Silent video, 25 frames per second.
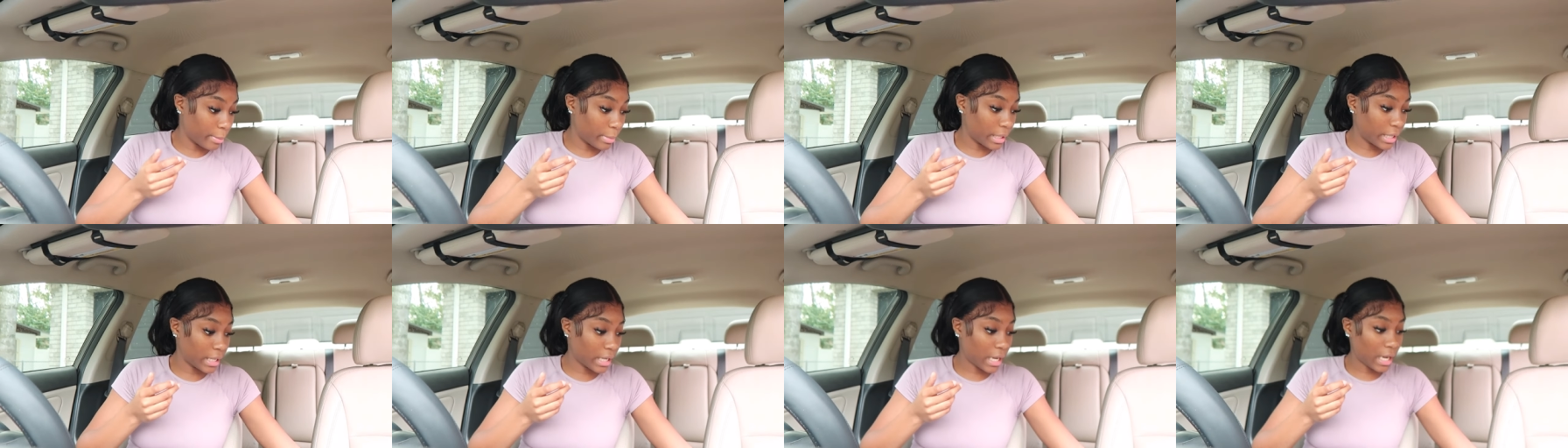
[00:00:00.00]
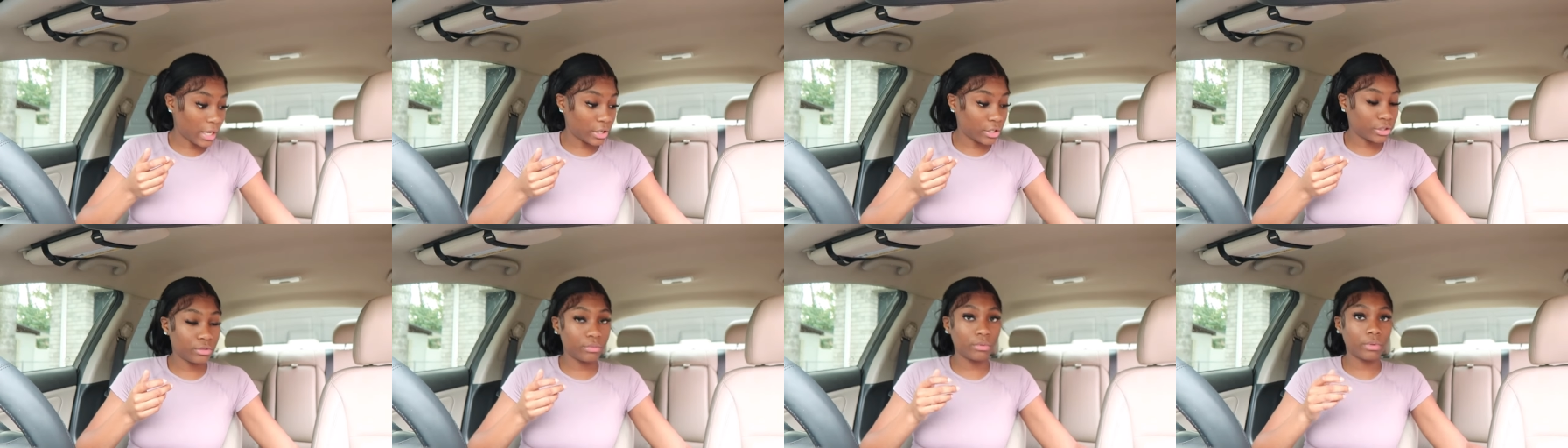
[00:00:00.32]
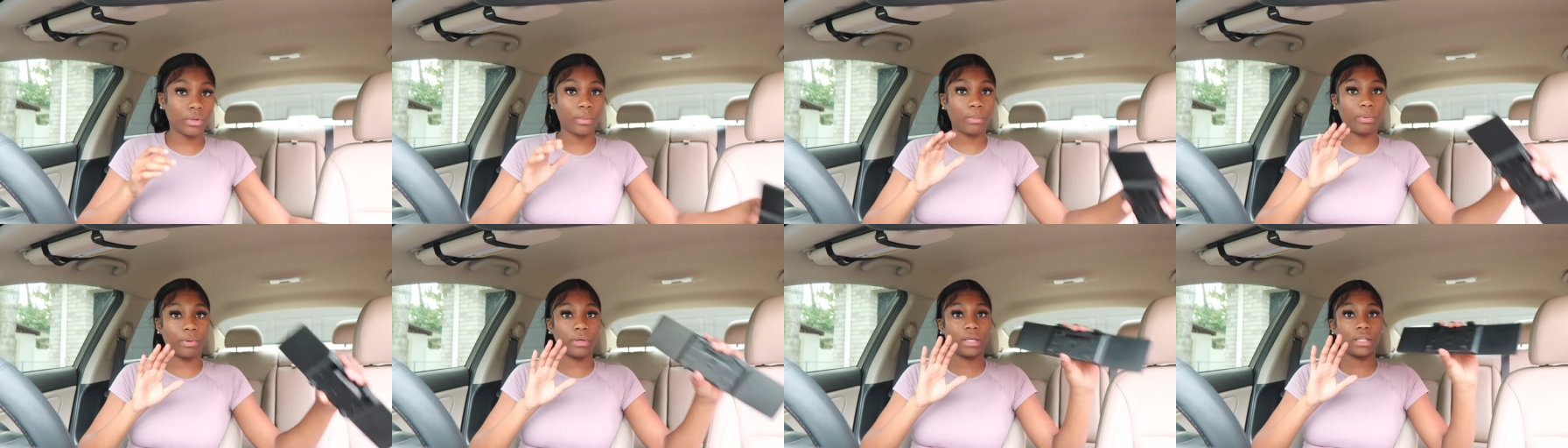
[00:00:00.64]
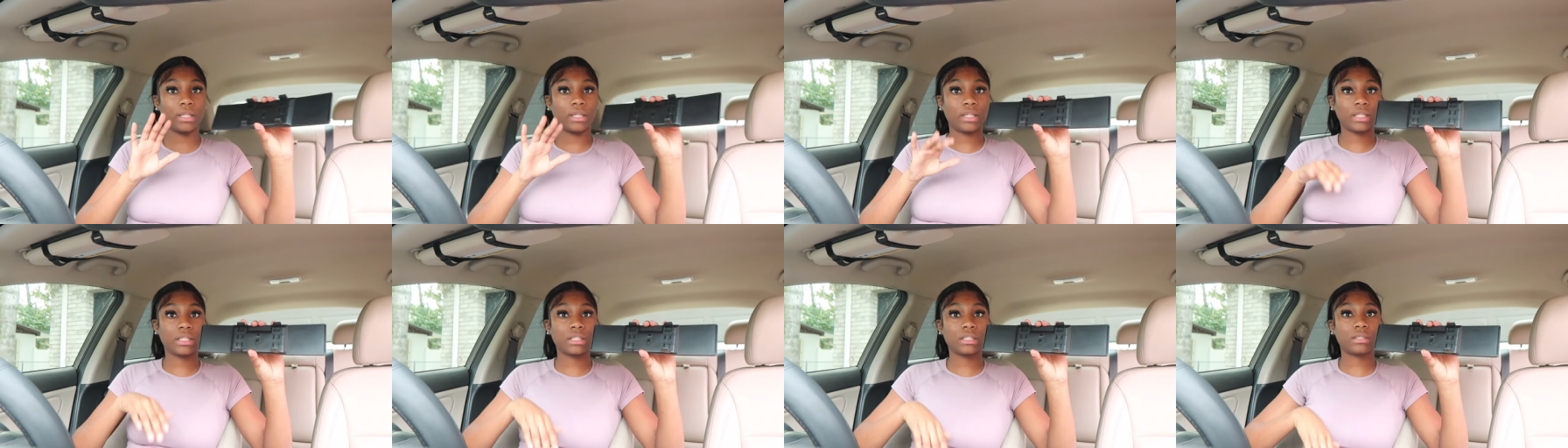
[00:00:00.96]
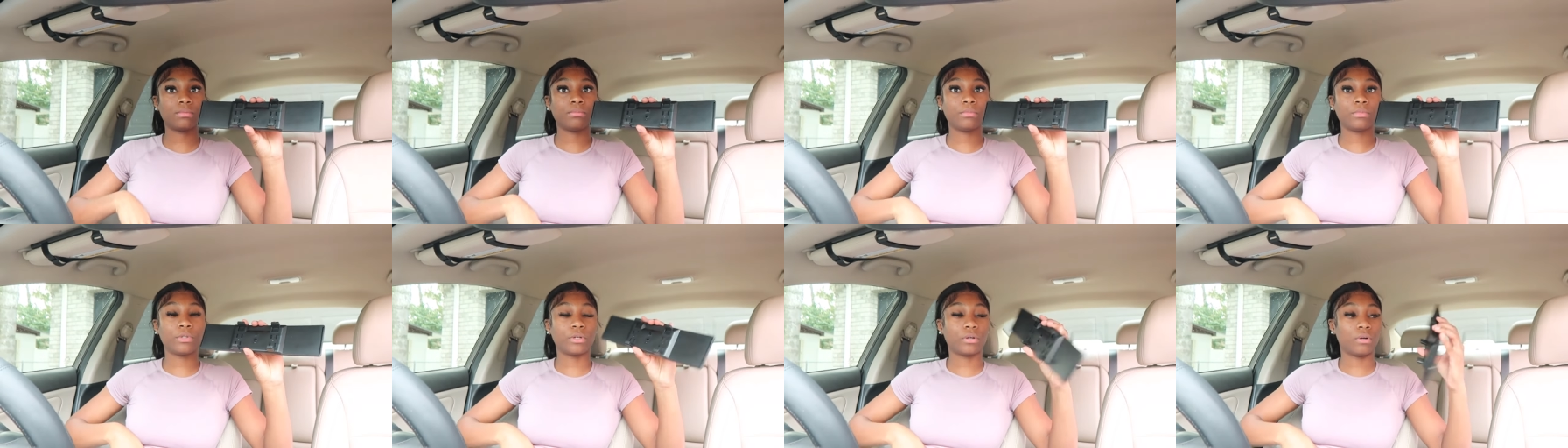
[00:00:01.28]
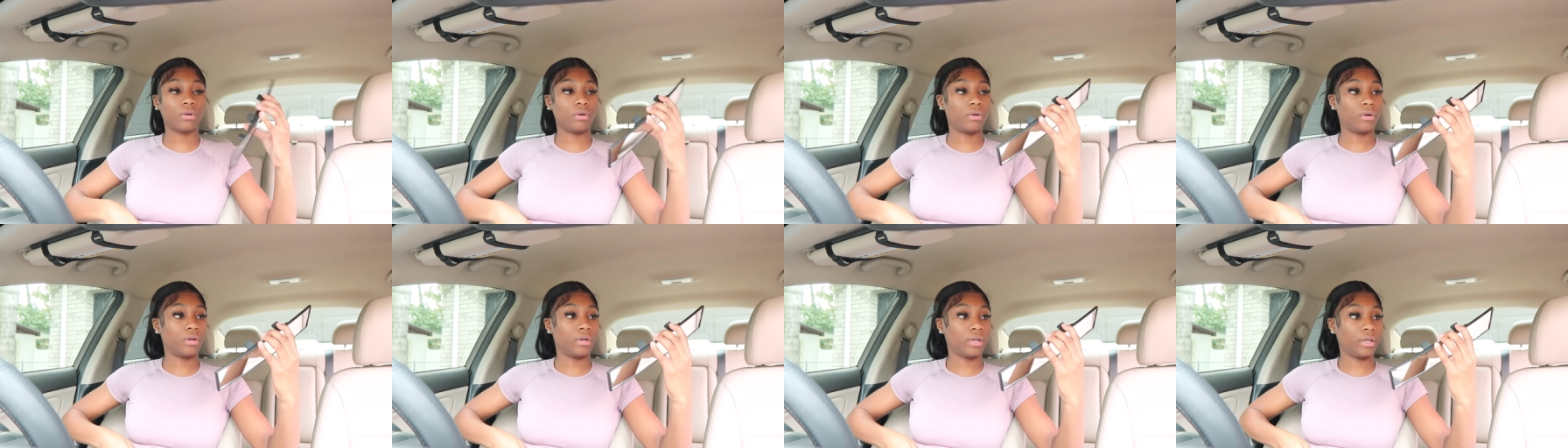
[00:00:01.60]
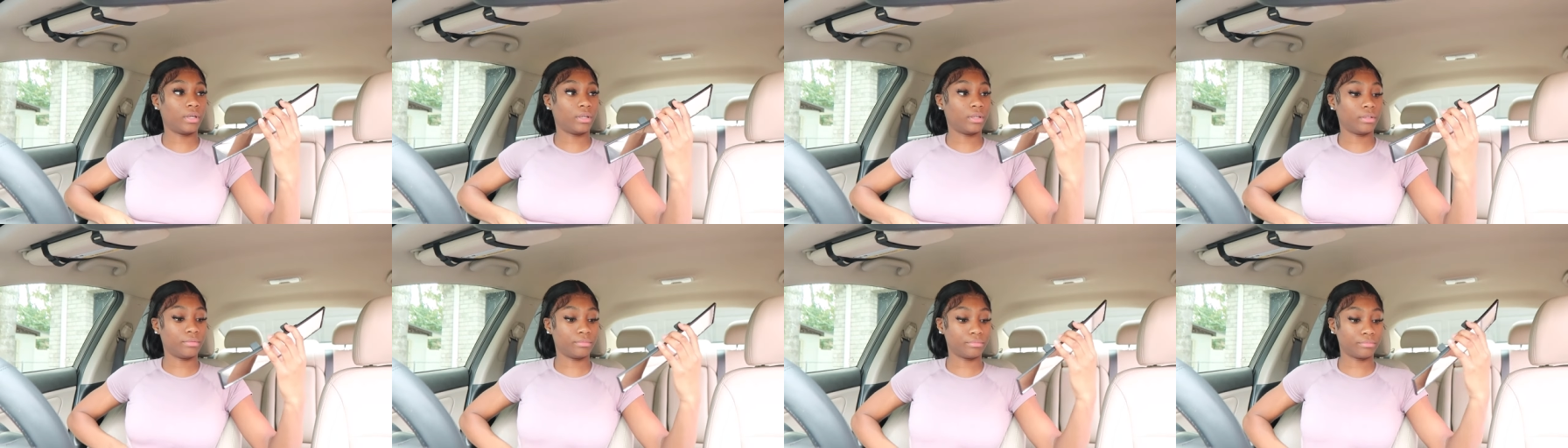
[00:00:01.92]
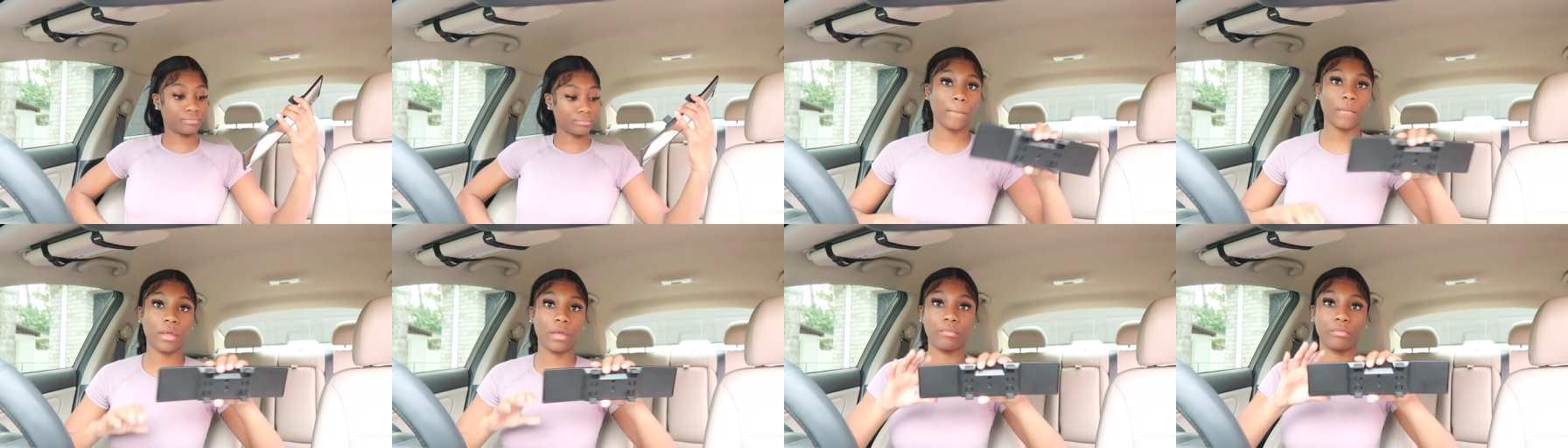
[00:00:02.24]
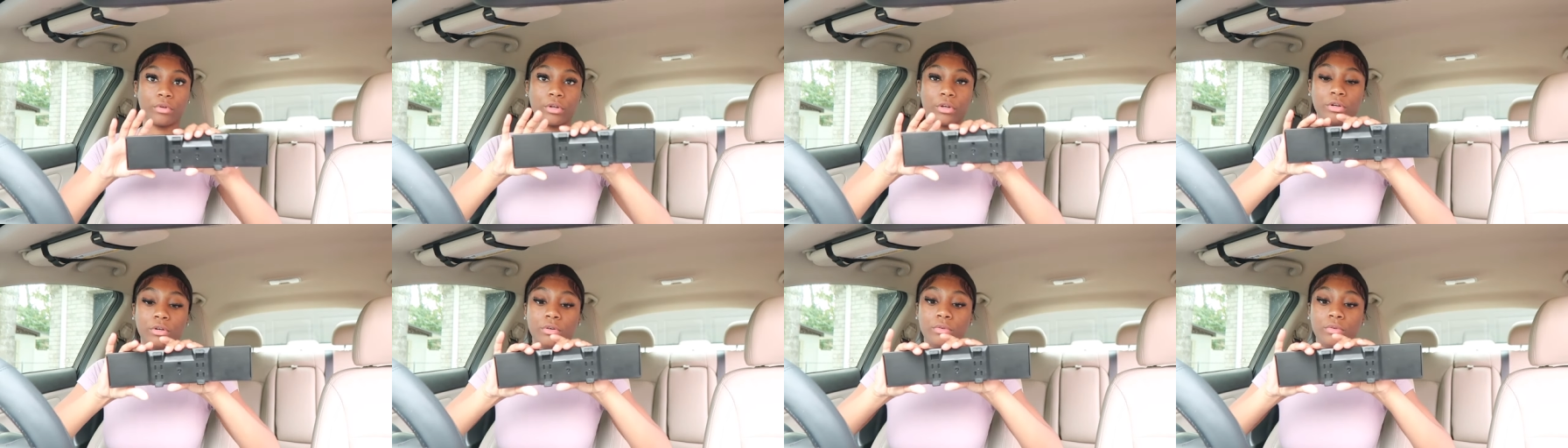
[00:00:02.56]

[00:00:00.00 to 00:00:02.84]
but i do want to put this mirror on real